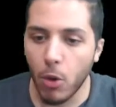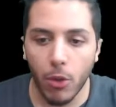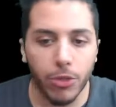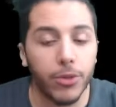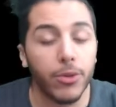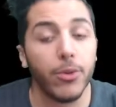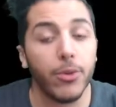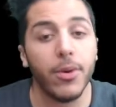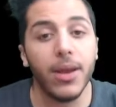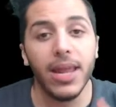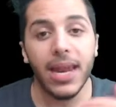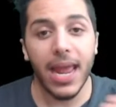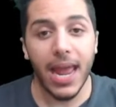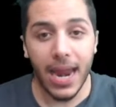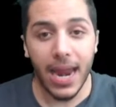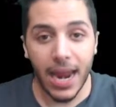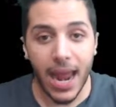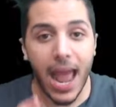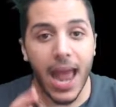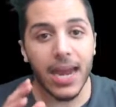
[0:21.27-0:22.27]
through it
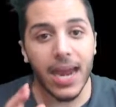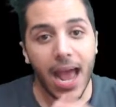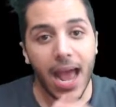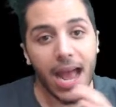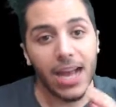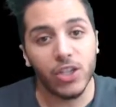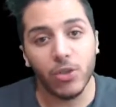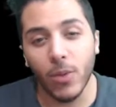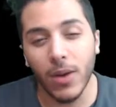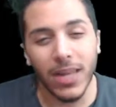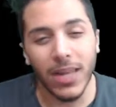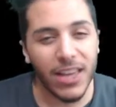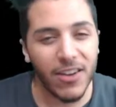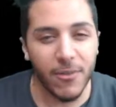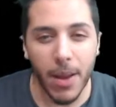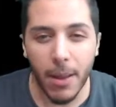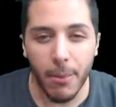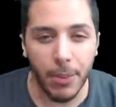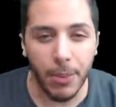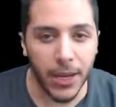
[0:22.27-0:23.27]
and I just want to give
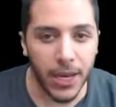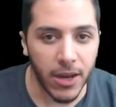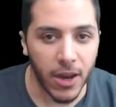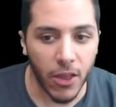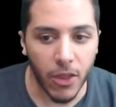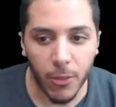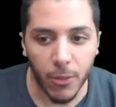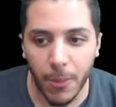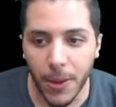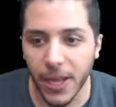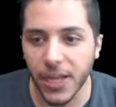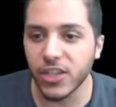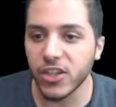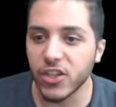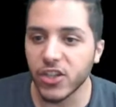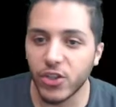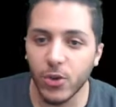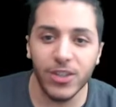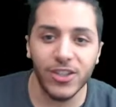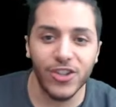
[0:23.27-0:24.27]
my opinion on the pages.
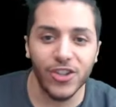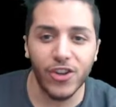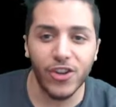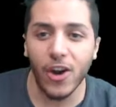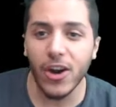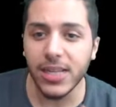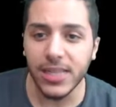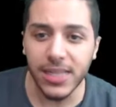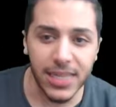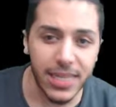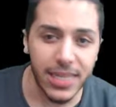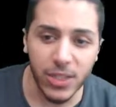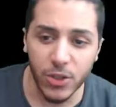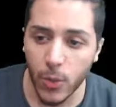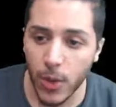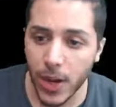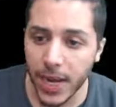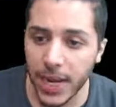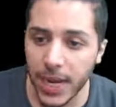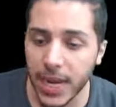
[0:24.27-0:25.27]
So it starts in
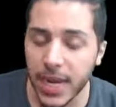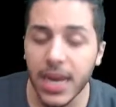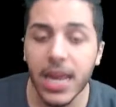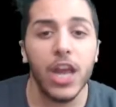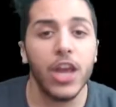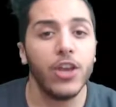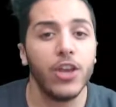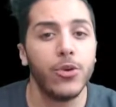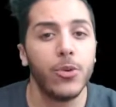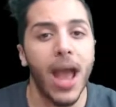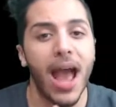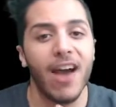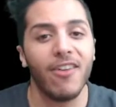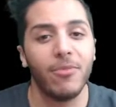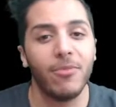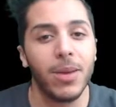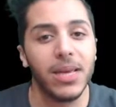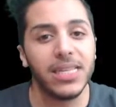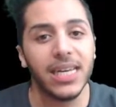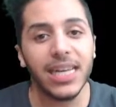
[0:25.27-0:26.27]
Sweden. You have
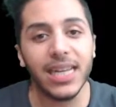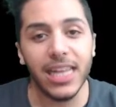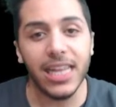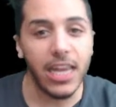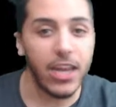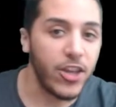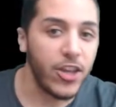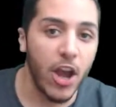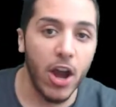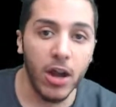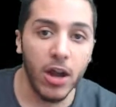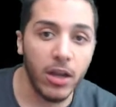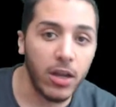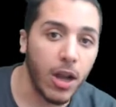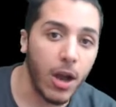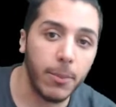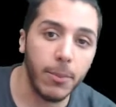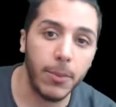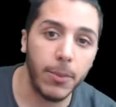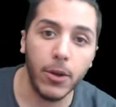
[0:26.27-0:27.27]
basically a young
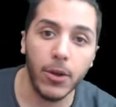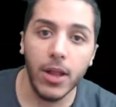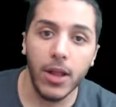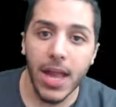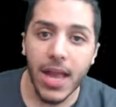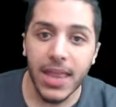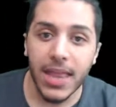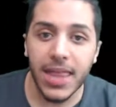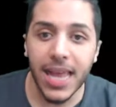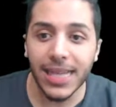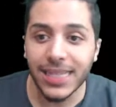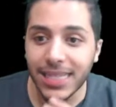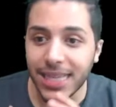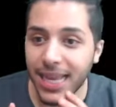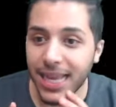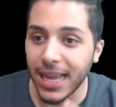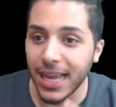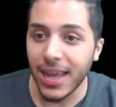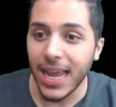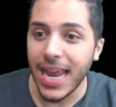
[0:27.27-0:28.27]
couple that's
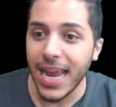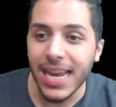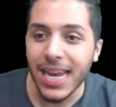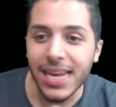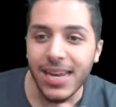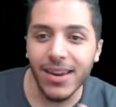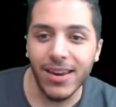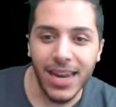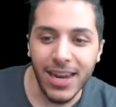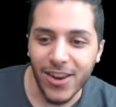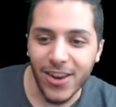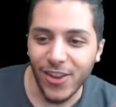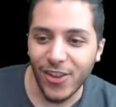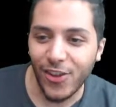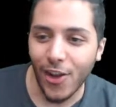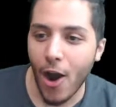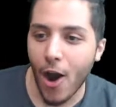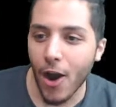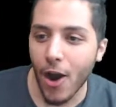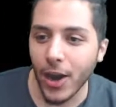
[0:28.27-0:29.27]
in the
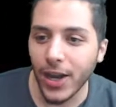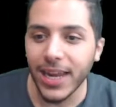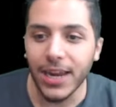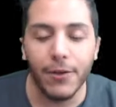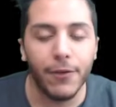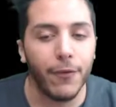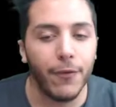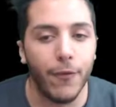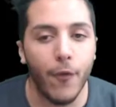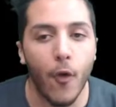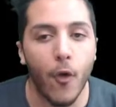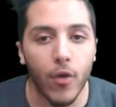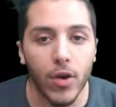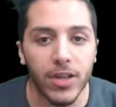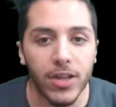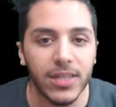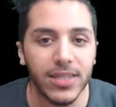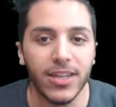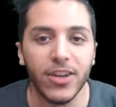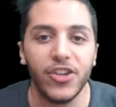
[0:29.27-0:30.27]
dark in a
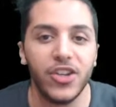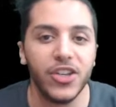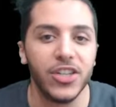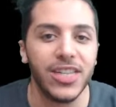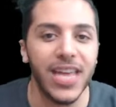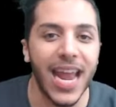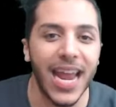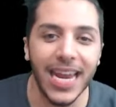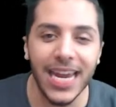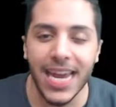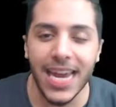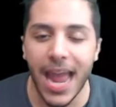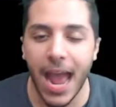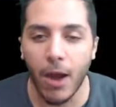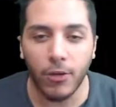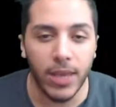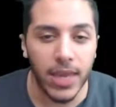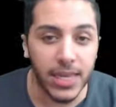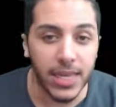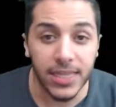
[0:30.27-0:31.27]
forest. They're just hanging
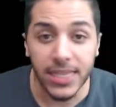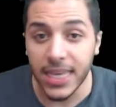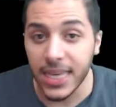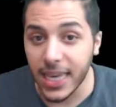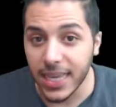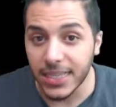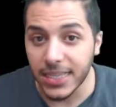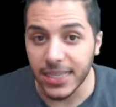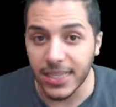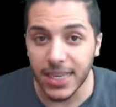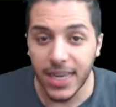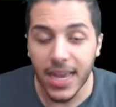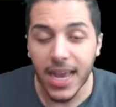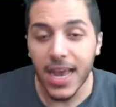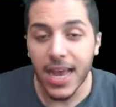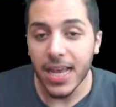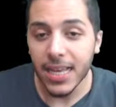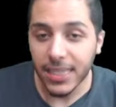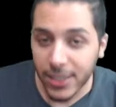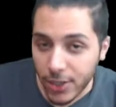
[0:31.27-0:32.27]
out, kissy kissy,
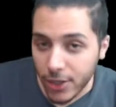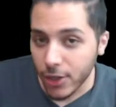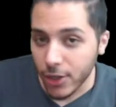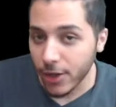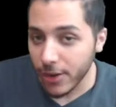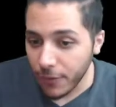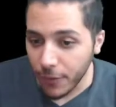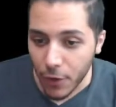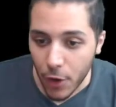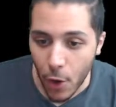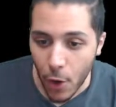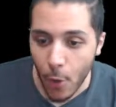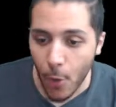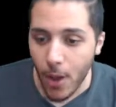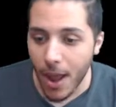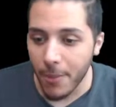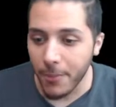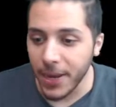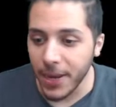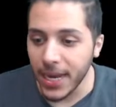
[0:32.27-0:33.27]
if you know what
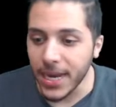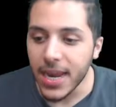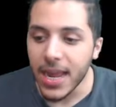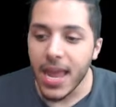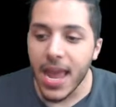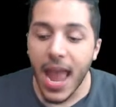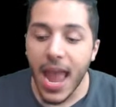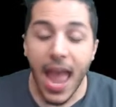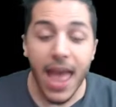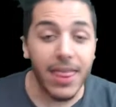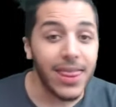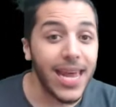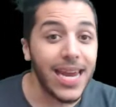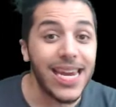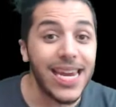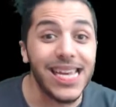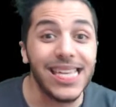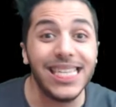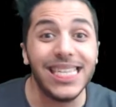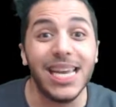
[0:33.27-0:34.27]
I mean. And then
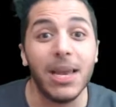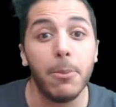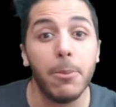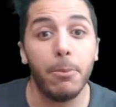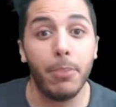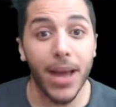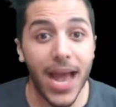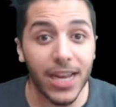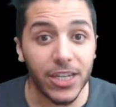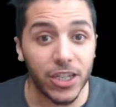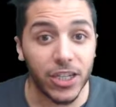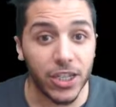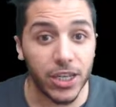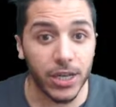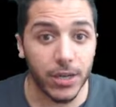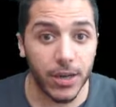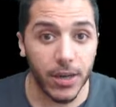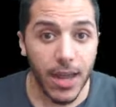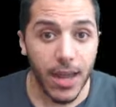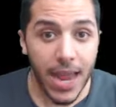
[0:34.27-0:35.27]
they see a
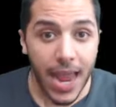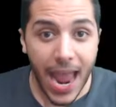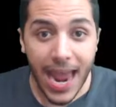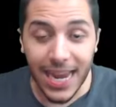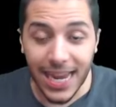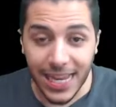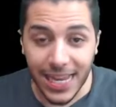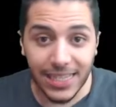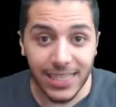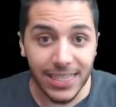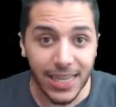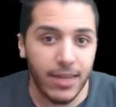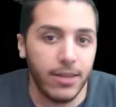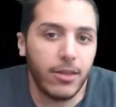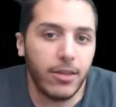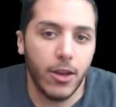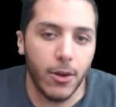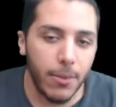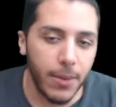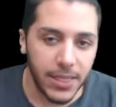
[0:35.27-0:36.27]
Bastion, and
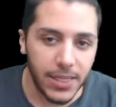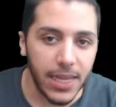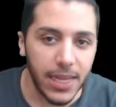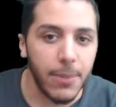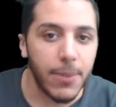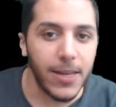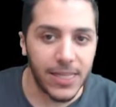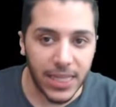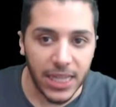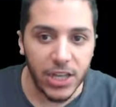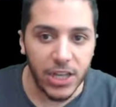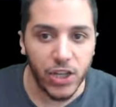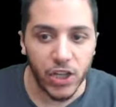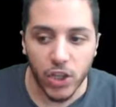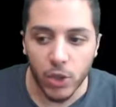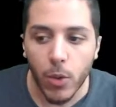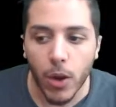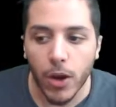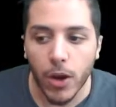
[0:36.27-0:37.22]
they basically just run